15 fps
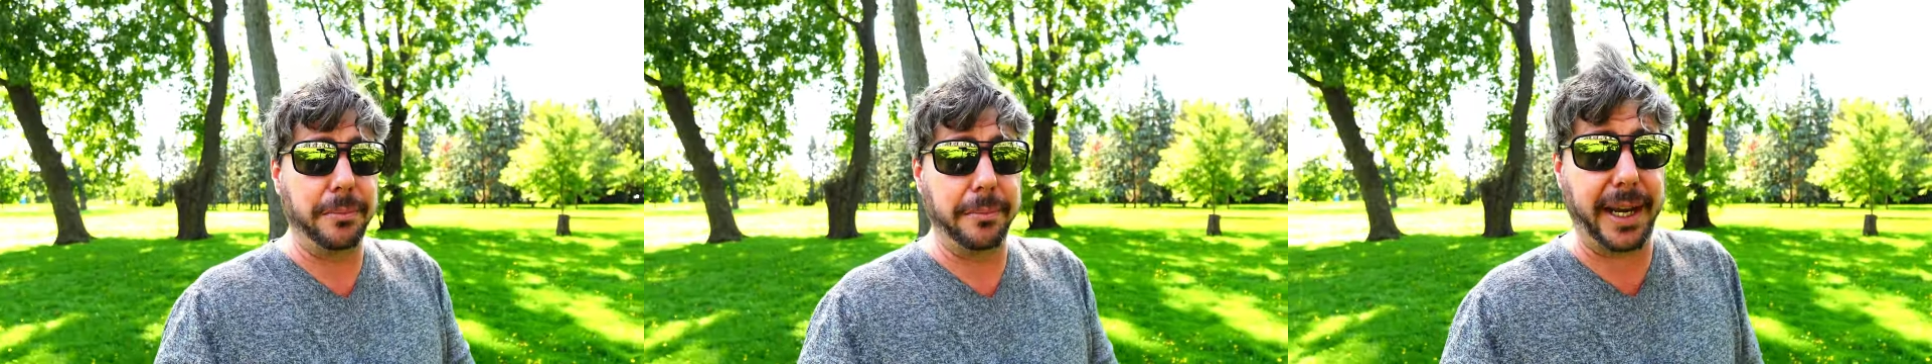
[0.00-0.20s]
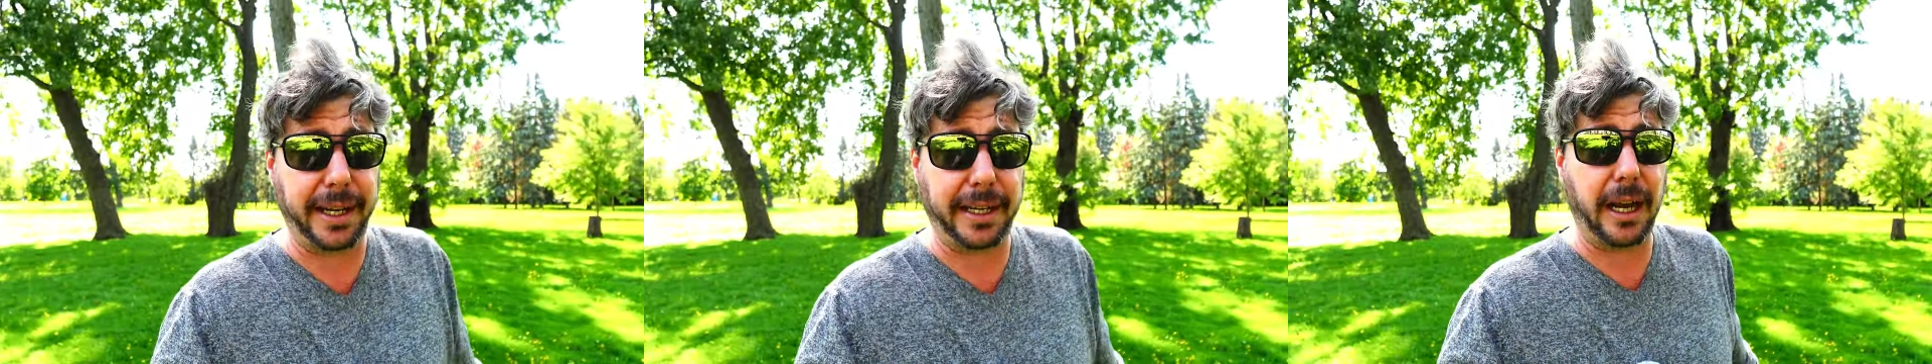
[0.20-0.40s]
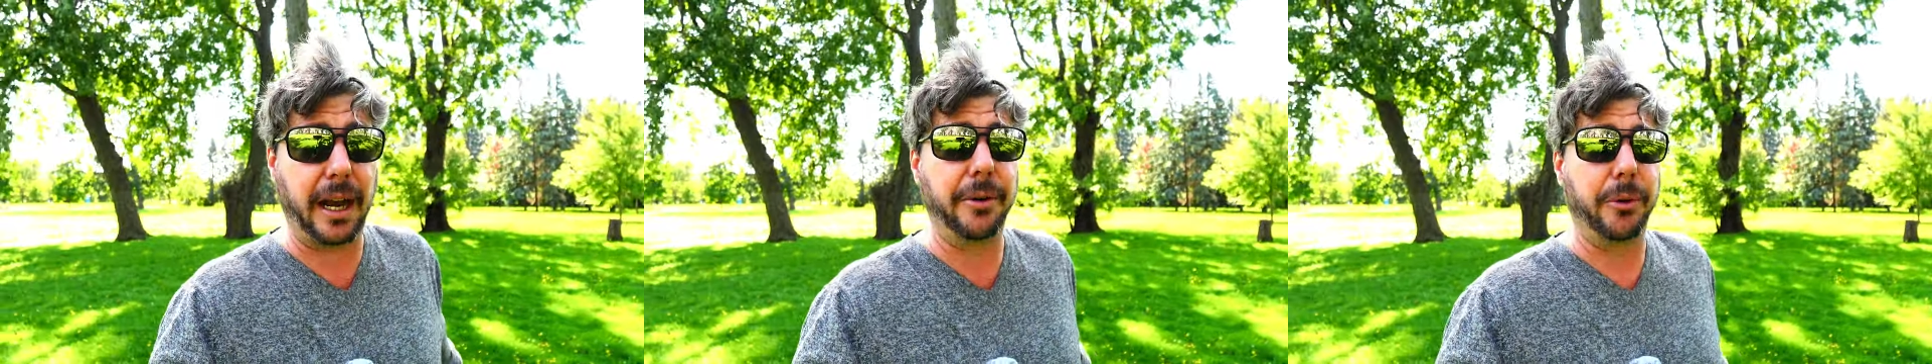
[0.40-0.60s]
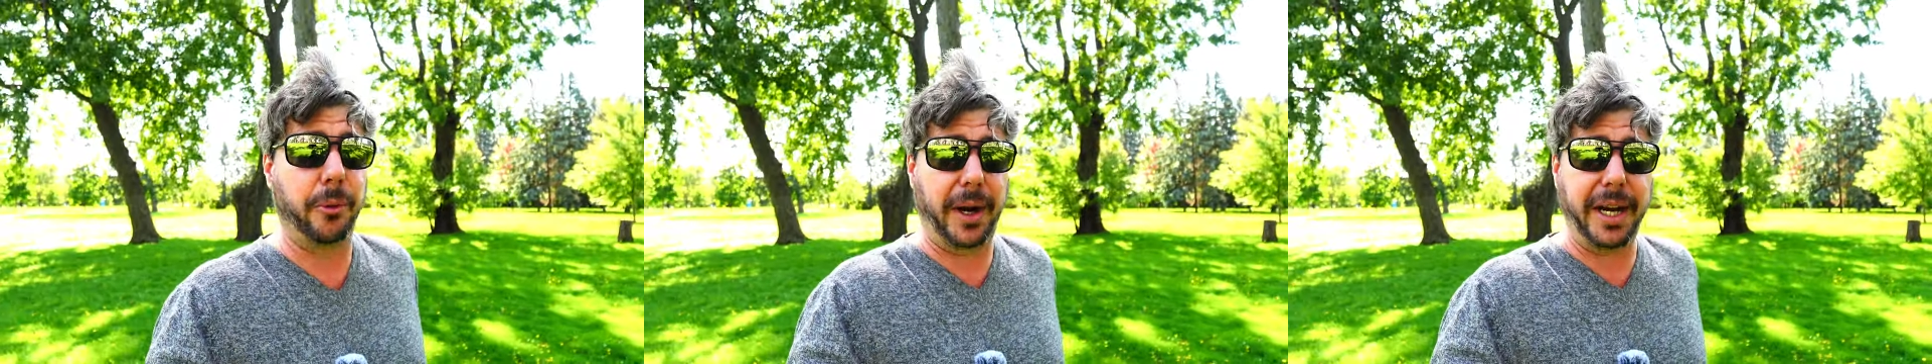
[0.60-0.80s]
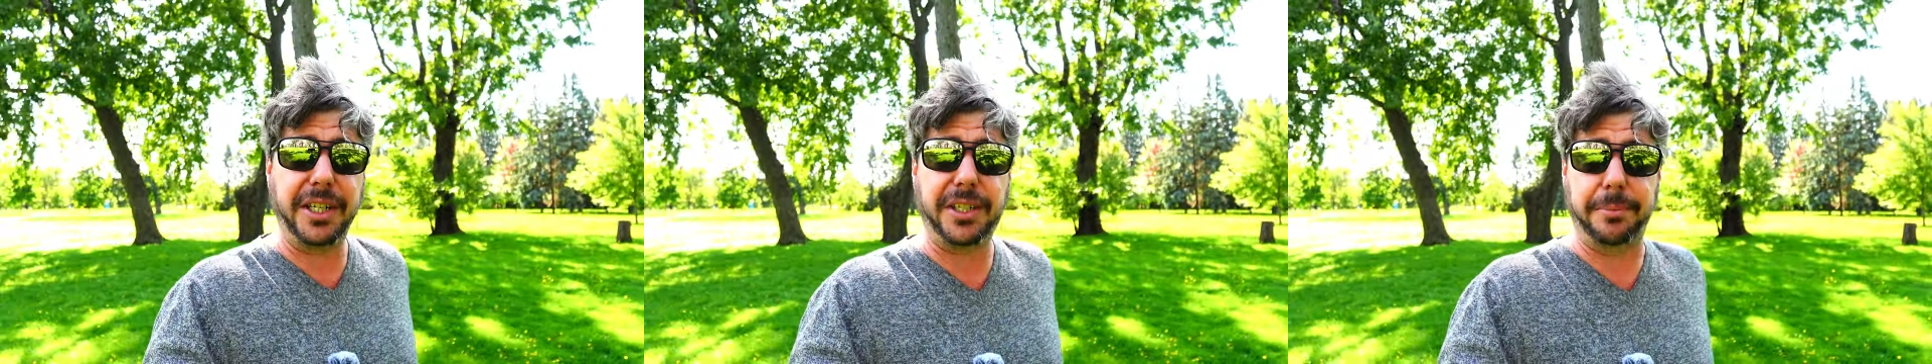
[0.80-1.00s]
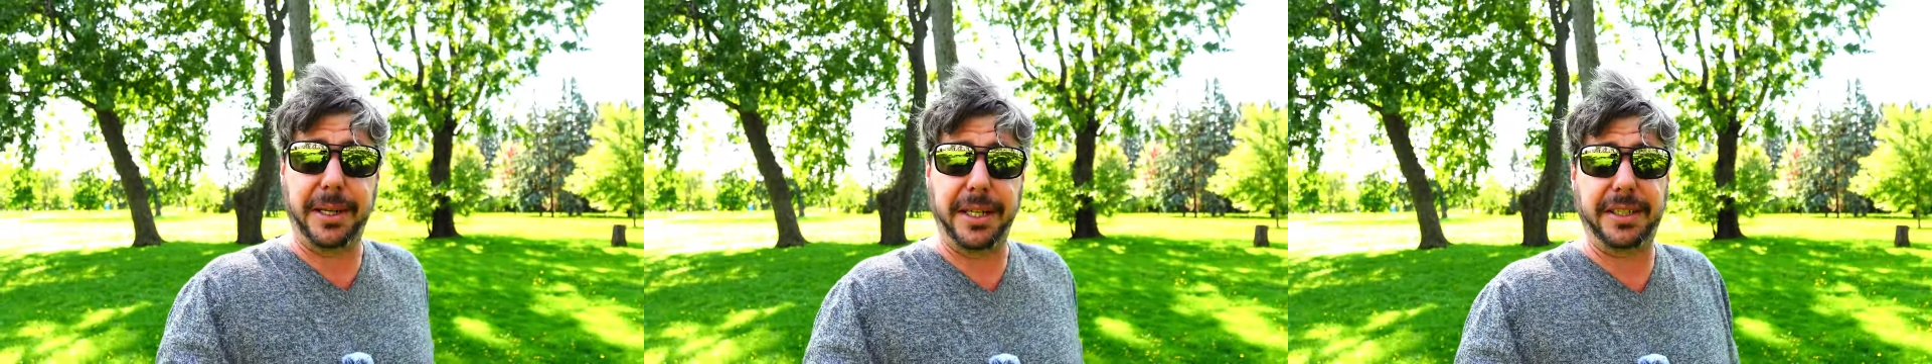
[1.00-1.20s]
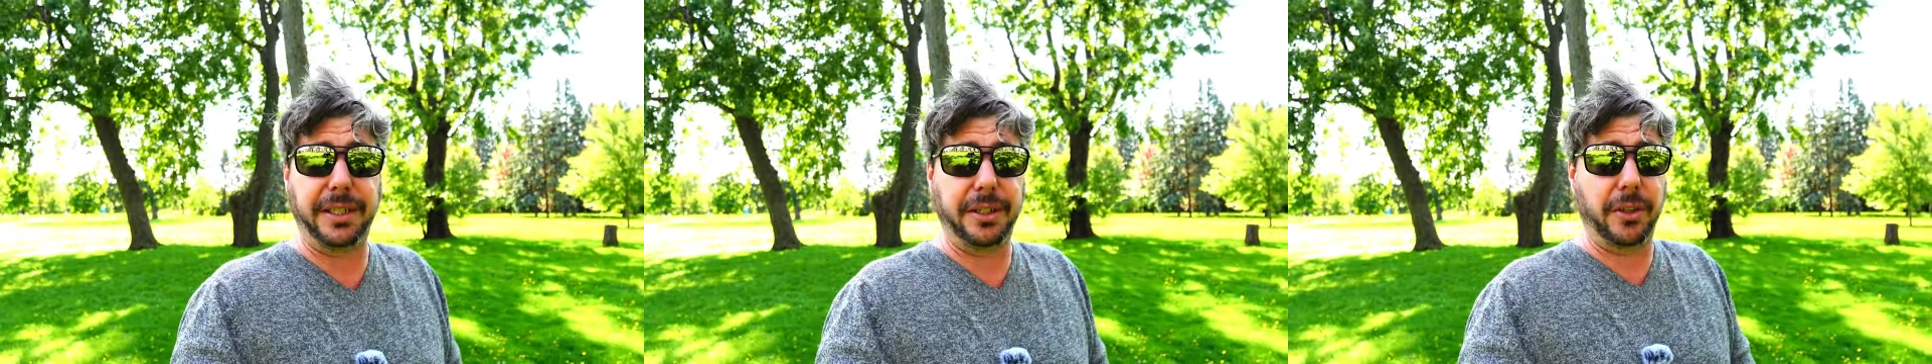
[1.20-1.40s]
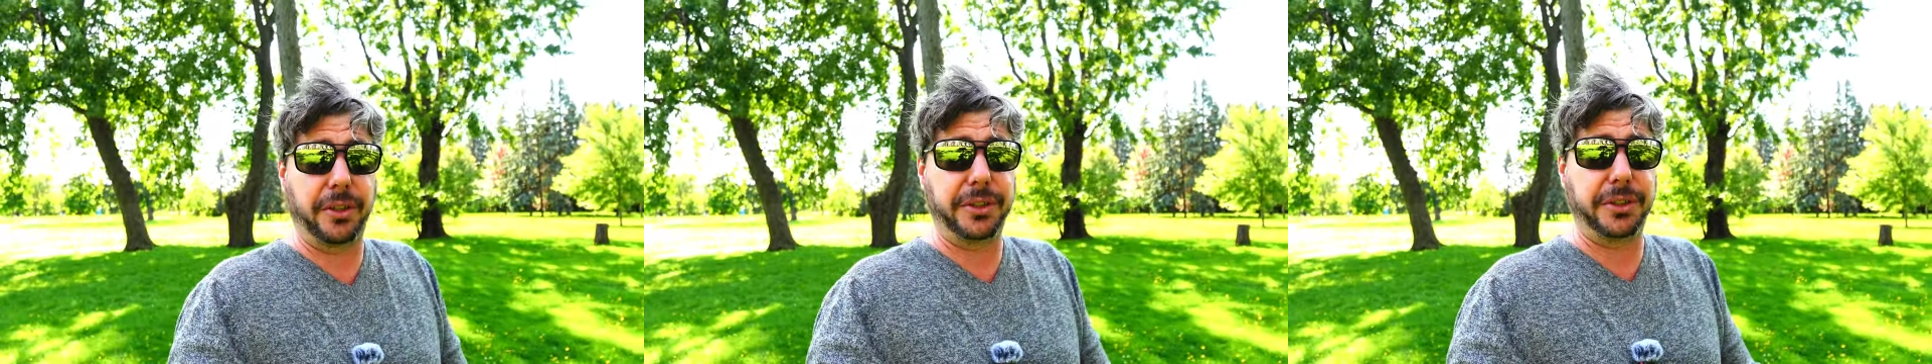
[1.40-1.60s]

make arrangements in order